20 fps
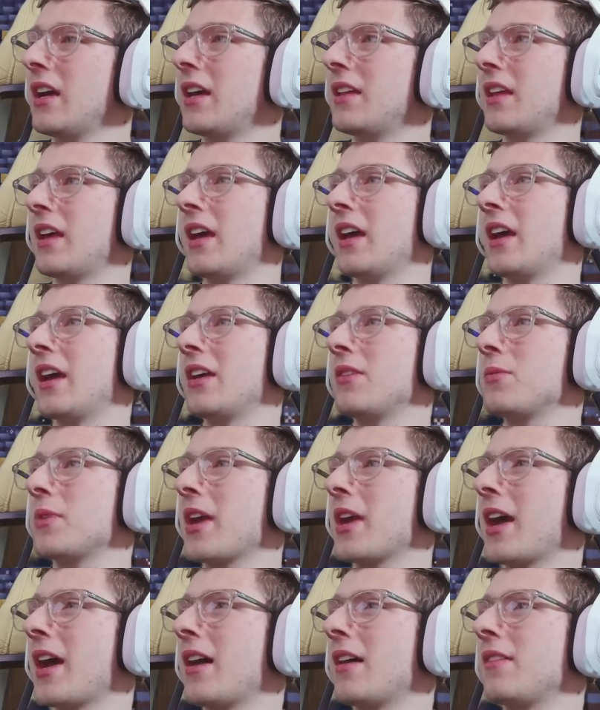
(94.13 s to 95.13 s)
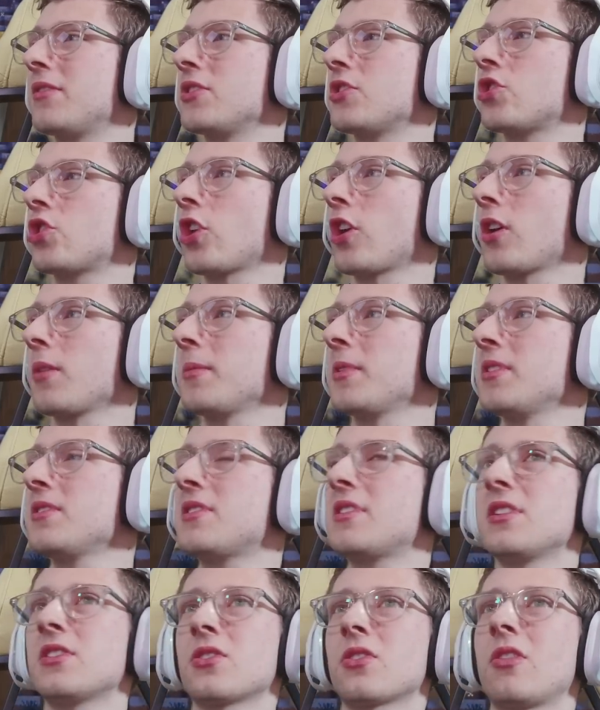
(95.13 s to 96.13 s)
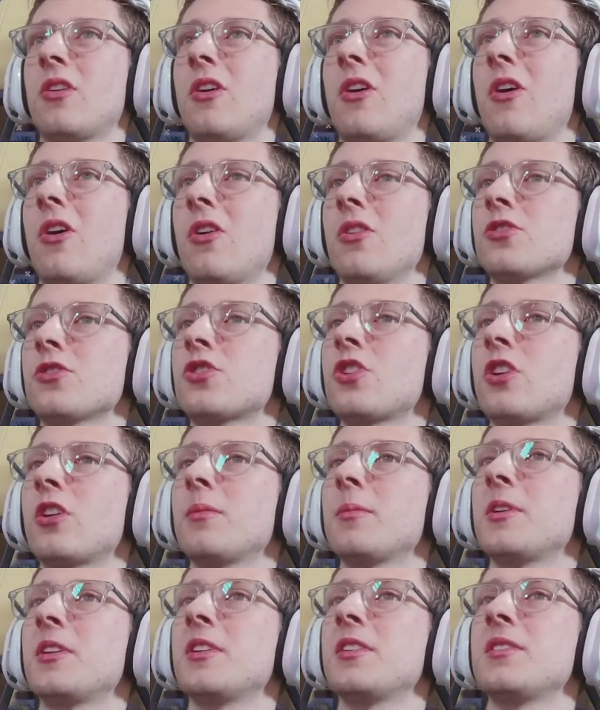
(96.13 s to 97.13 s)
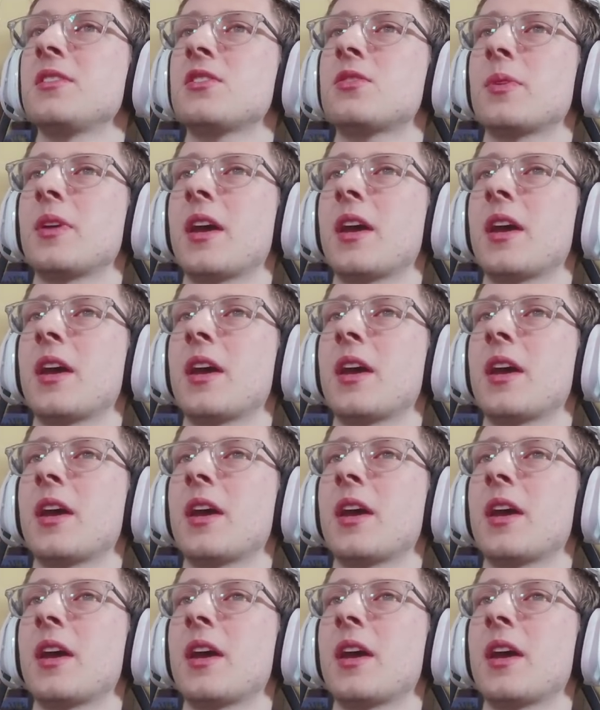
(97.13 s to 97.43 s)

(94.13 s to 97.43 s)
And then we have the Shermans. These are all Shermans.